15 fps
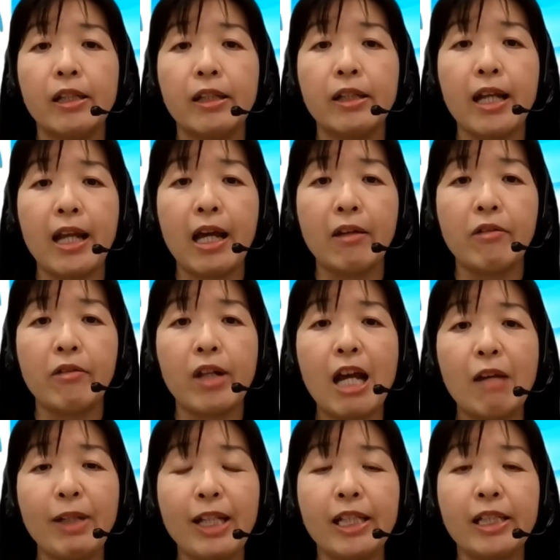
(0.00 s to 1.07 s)
Now,
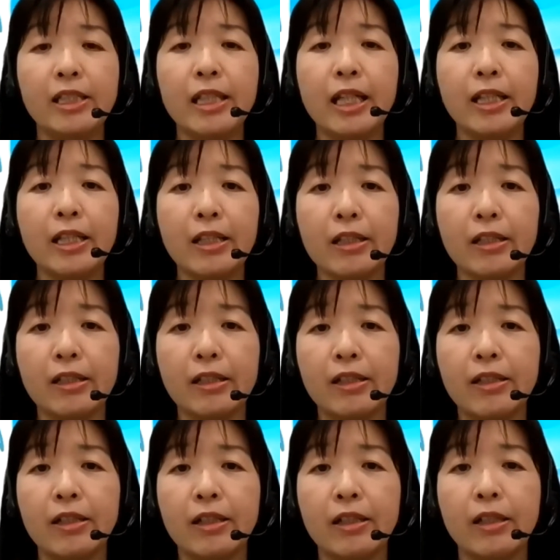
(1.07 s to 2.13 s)
Ravi, thank you.
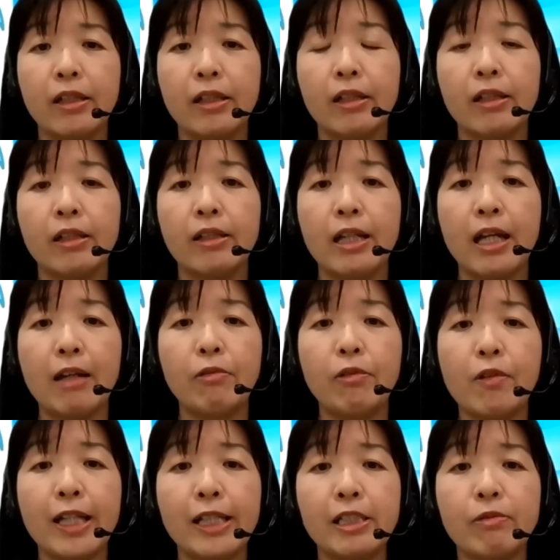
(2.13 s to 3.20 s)
Now,
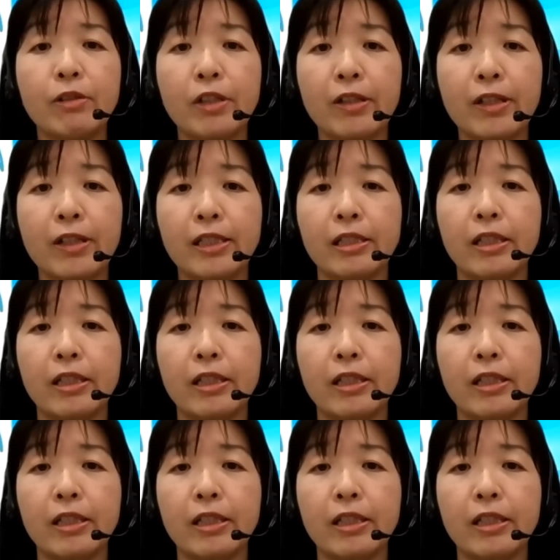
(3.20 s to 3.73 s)
floor is for yours.